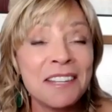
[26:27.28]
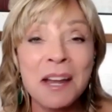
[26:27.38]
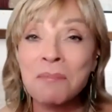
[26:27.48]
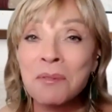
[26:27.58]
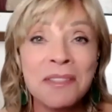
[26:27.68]
the
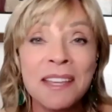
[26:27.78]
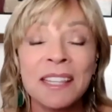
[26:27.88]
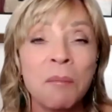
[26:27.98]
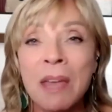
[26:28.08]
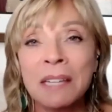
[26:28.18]
number one thing
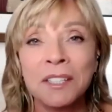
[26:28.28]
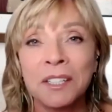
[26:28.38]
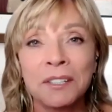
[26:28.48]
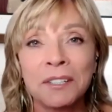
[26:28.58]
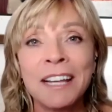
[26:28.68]
that men
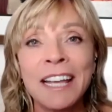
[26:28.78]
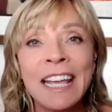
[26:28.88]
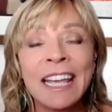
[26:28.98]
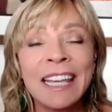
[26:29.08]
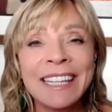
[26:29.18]
do
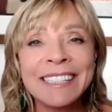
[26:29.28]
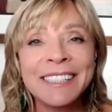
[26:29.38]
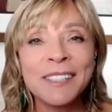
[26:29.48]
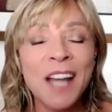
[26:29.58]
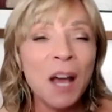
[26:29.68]

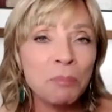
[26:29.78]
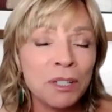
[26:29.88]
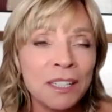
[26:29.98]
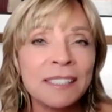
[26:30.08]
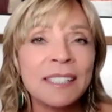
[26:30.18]
is not
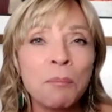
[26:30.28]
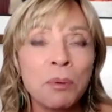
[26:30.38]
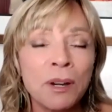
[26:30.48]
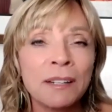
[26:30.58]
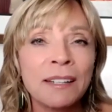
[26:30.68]
put a
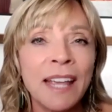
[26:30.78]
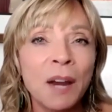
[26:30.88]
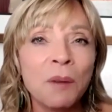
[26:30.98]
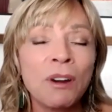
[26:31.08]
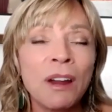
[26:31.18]
separate
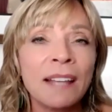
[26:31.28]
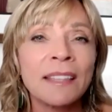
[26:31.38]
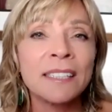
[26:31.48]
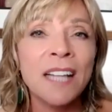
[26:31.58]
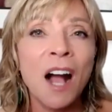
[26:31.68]
camera at
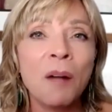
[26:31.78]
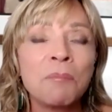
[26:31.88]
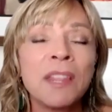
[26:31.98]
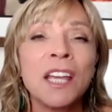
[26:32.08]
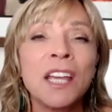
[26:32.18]
the
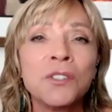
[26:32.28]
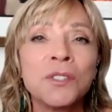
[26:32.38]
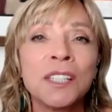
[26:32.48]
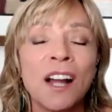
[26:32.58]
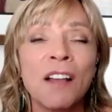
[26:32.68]
top. They
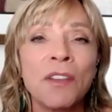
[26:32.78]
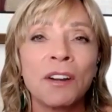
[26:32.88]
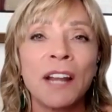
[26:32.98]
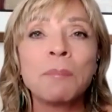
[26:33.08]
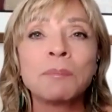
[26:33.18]
use it on their
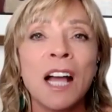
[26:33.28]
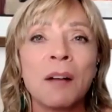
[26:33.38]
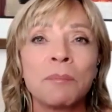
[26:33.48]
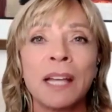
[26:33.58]
laptop.